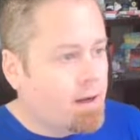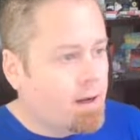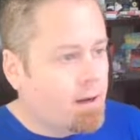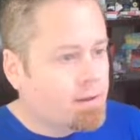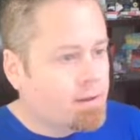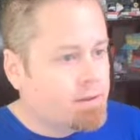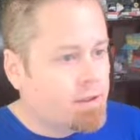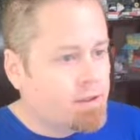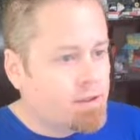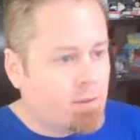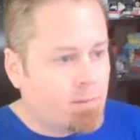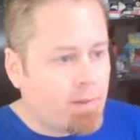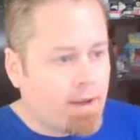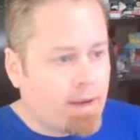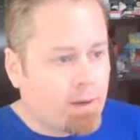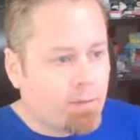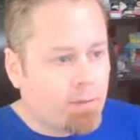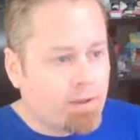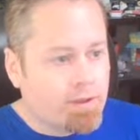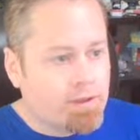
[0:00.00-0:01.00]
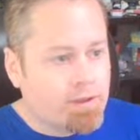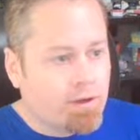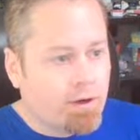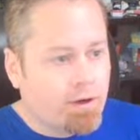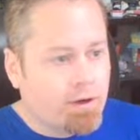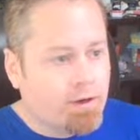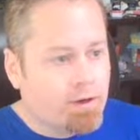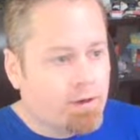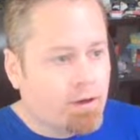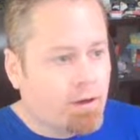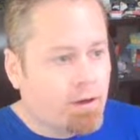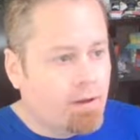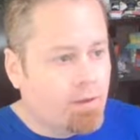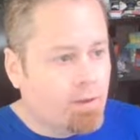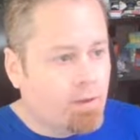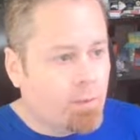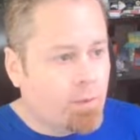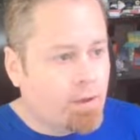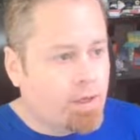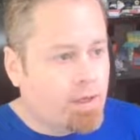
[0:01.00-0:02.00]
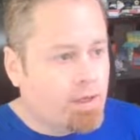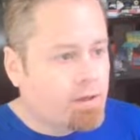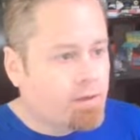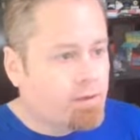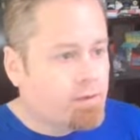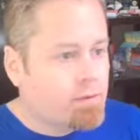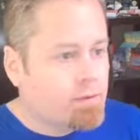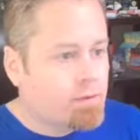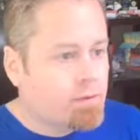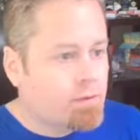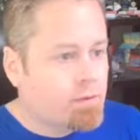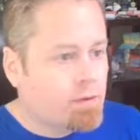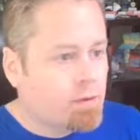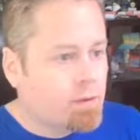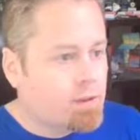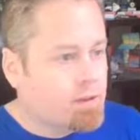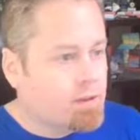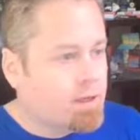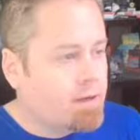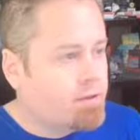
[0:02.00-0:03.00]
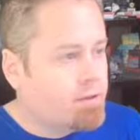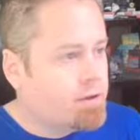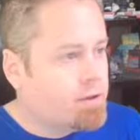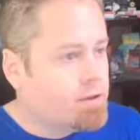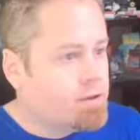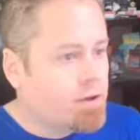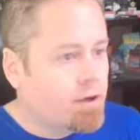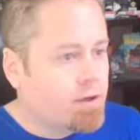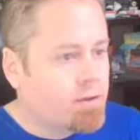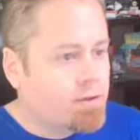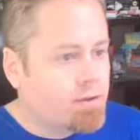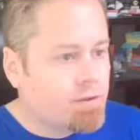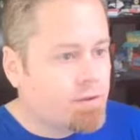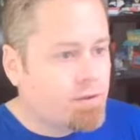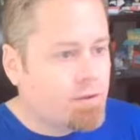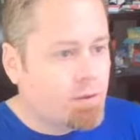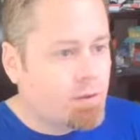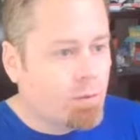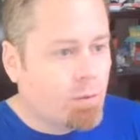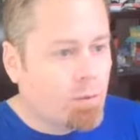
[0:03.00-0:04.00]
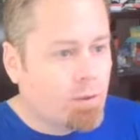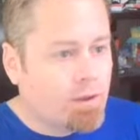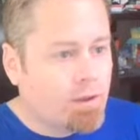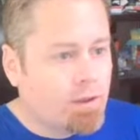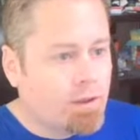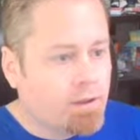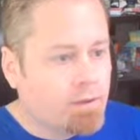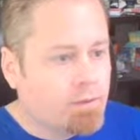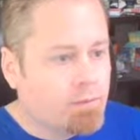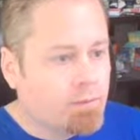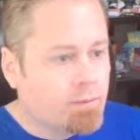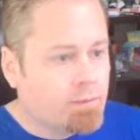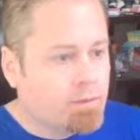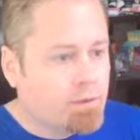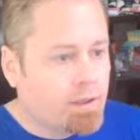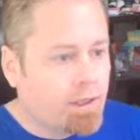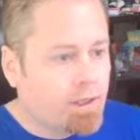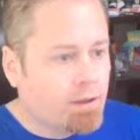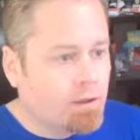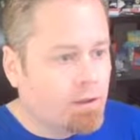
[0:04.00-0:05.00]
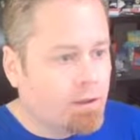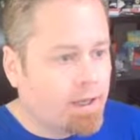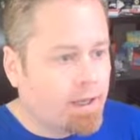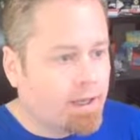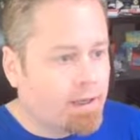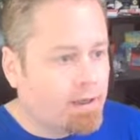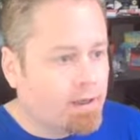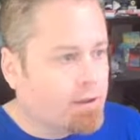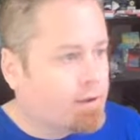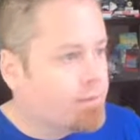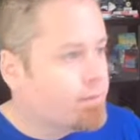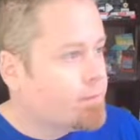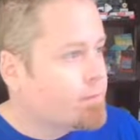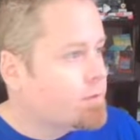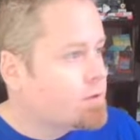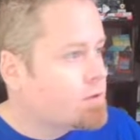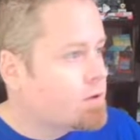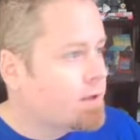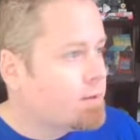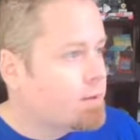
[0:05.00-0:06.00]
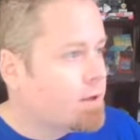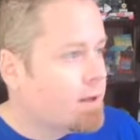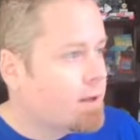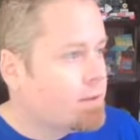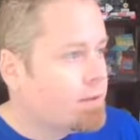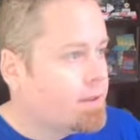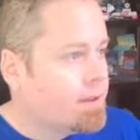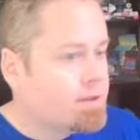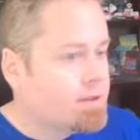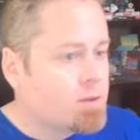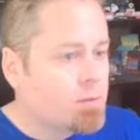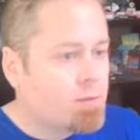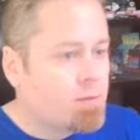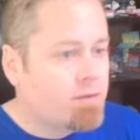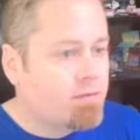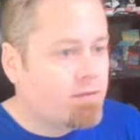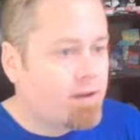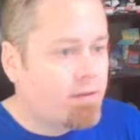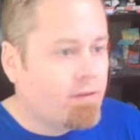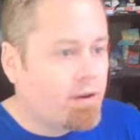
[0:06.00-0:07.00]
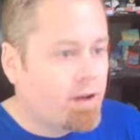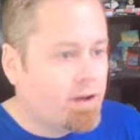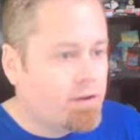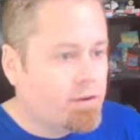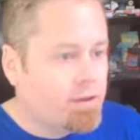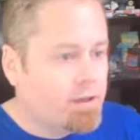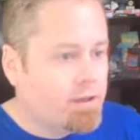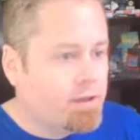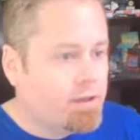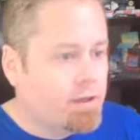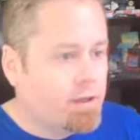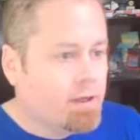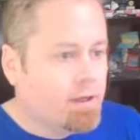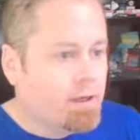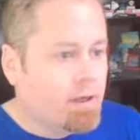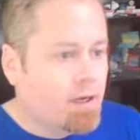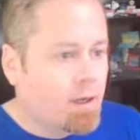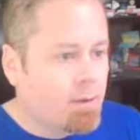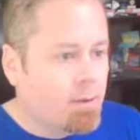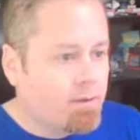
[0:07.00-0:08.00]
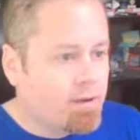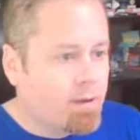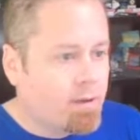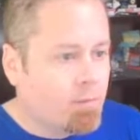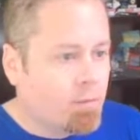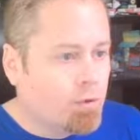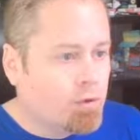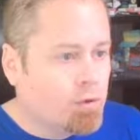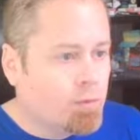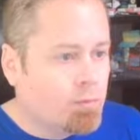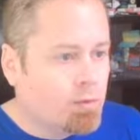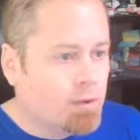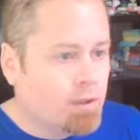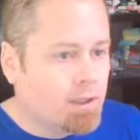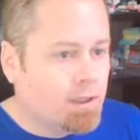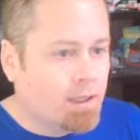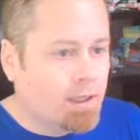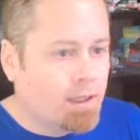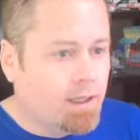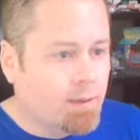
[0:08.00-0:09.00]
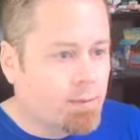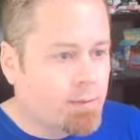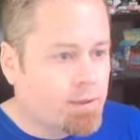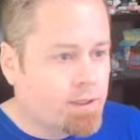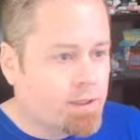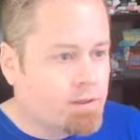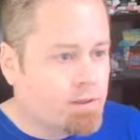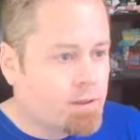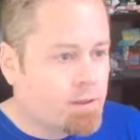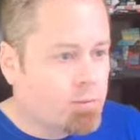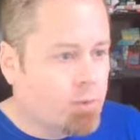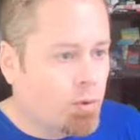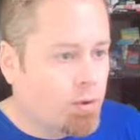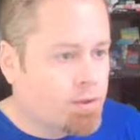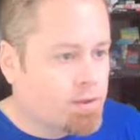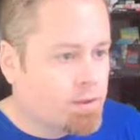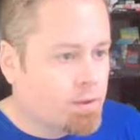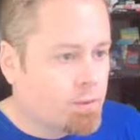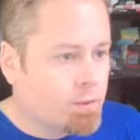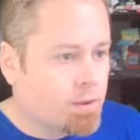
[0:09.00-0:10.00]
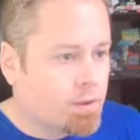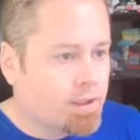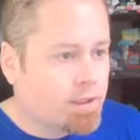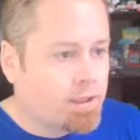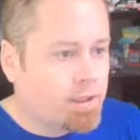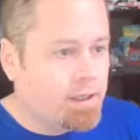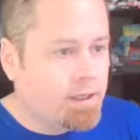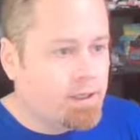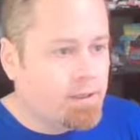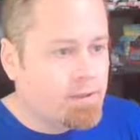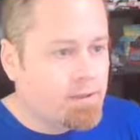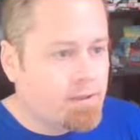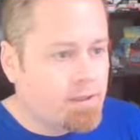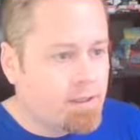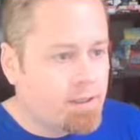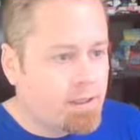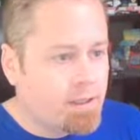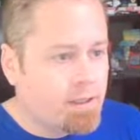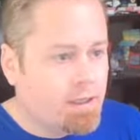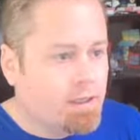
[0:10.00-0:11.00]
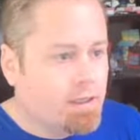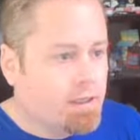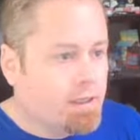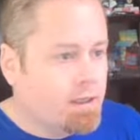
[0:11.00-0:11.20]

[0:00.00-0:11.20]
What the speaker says: essentially back where they started on the week. So let's dive into the charts and see what we're taking a look at here. Starting out with the S&P 500, we've got multiple resistance points that we're going to need to see